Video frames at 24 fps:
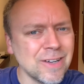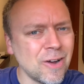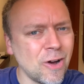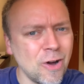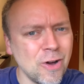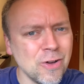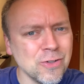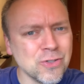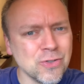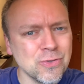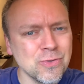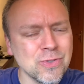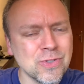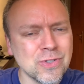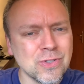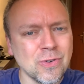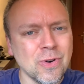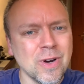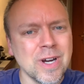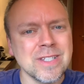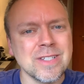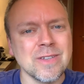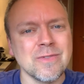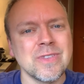all true
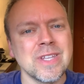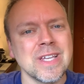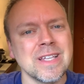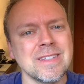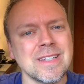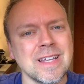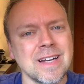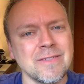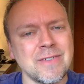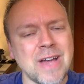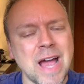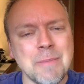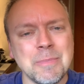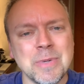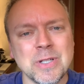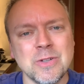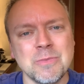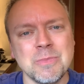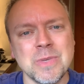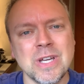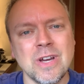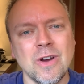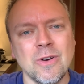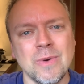stories of things that have happened to
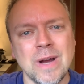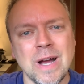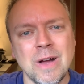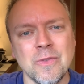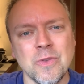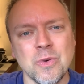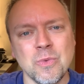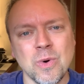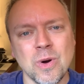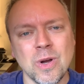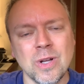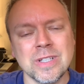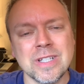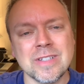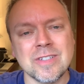me around the world.